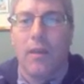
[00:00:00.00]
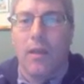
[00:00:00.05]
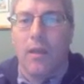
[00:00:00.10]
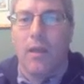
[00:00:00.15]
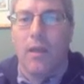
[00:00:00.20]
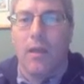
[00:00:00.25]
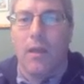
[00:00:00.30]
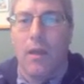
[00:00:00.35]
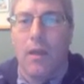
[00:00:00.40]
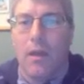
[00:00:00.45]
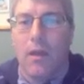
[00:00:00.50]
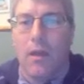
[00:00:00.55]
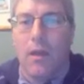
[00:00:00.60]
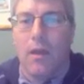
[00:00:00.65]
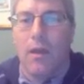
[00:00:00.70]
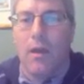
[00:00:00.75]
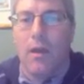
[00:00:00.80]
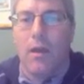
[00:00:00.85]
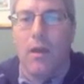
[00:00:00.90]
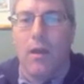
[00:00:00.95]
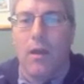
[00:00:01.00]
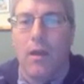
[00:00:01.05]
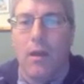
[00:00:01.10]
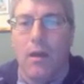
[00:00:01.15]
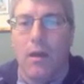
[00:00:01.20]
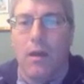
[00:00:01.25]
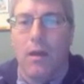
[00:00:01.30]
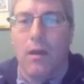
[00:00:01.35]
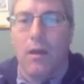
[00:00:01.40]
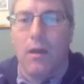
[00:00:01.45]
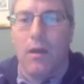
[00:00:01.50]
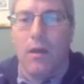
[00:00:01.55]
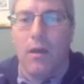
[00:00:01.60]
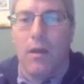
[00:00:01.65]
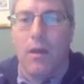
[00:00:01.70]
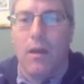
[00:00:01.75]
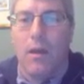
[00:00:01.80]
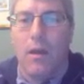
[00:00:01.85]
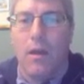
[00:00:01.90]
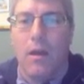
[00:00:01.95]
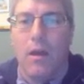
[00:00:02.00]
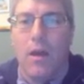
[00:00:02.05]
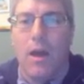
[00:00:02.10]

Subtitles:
Nothing is said.